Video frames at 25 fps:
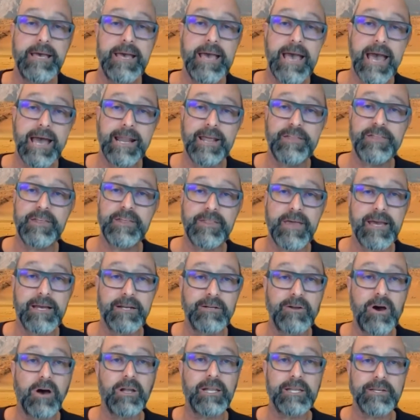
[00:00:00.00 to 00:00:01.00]
And I think they
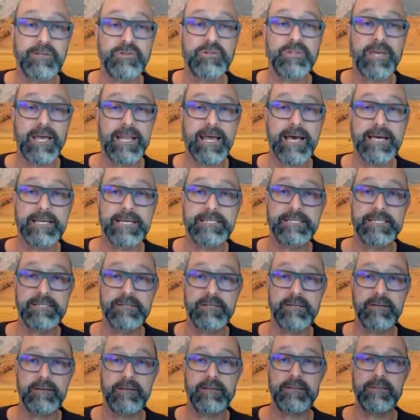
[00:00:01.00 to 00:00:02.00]
acknowledge that as
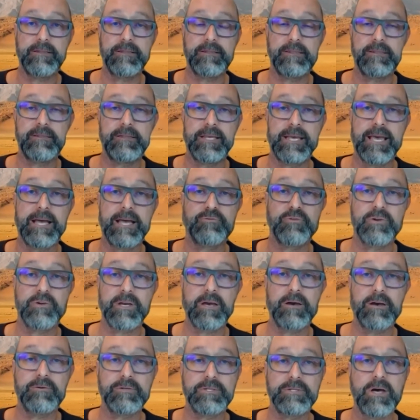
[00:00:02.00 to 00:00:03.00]
the country
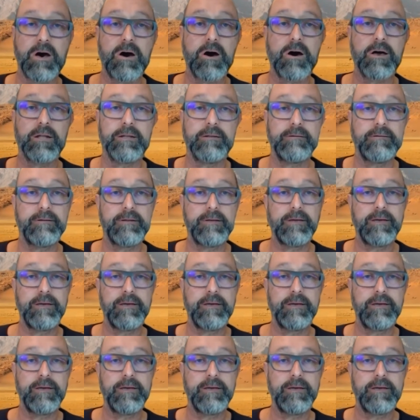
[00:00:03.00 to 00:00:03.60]
goes on,